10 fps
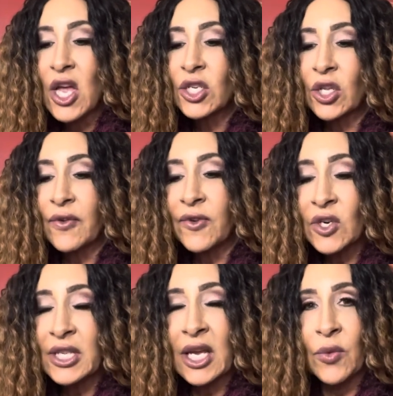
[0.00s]
So the first
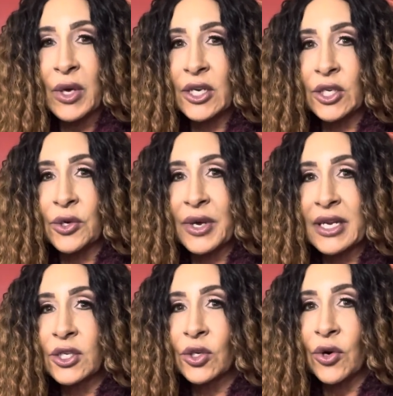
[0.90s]
thing you wanna do
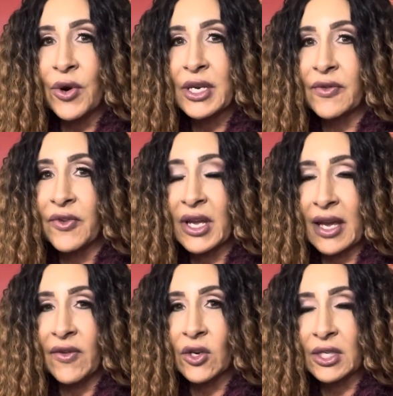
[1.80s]
is you're going to
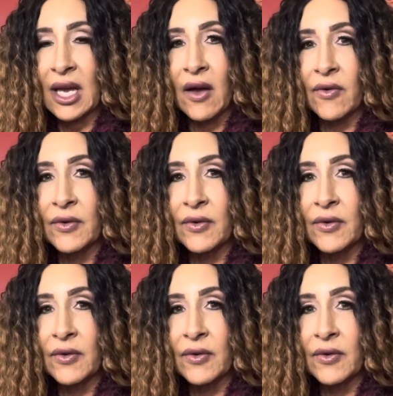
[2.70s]
forgive yourself.